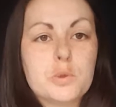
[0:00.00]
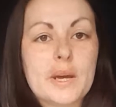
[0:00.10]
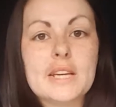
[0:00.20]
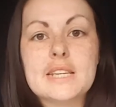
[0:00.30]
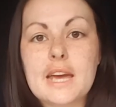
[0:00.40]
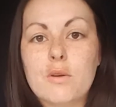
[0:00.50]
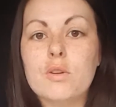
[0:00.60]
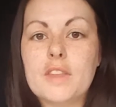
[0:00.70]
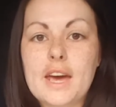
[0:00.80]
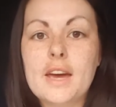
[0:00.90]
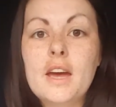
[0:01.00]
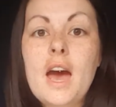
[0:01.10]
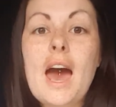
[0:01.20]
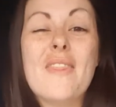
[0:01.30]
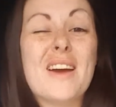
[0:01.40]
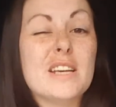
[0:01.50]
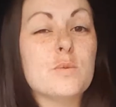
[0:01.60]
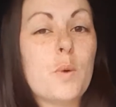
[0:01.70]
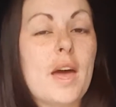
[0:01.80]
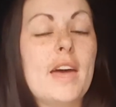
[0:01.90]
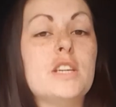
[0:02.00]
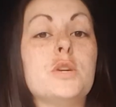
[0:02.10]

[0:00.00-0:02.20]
tweaks here or there, and that is where